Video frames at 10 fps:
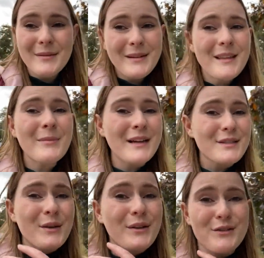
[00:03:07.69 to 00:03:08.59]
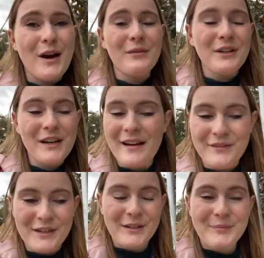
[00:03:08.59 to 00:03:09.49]
The best solo traveler
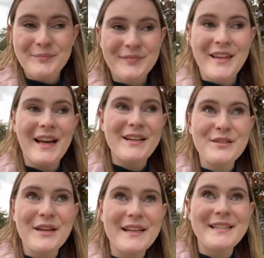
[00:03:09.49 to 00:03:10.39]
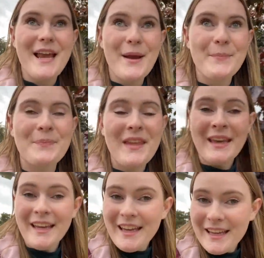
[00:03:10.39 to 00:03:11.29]
ever, I just gotta say,
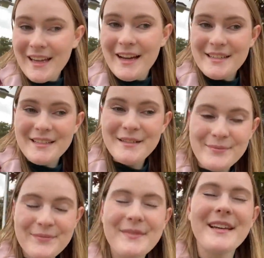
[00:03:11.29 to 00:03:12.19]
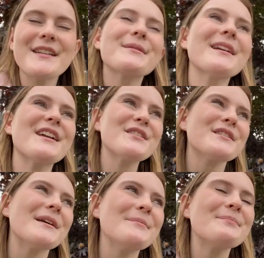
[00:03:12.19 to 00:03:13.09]
cause guess what I just
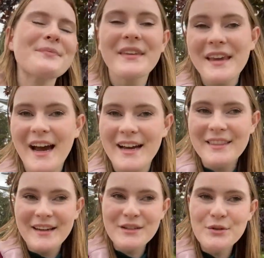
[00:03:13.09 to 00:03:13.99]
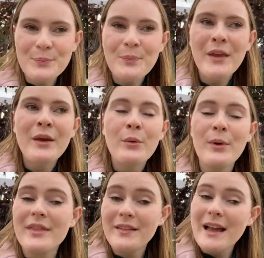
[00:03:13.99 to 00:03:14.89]
did? I had lunch
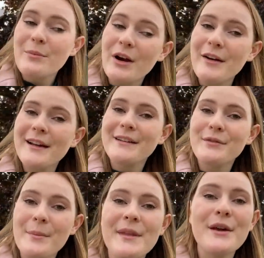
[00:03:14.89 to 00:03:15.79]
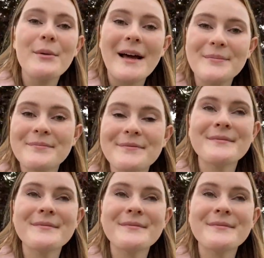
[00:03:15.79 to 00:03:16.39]
with a librarian from the UN.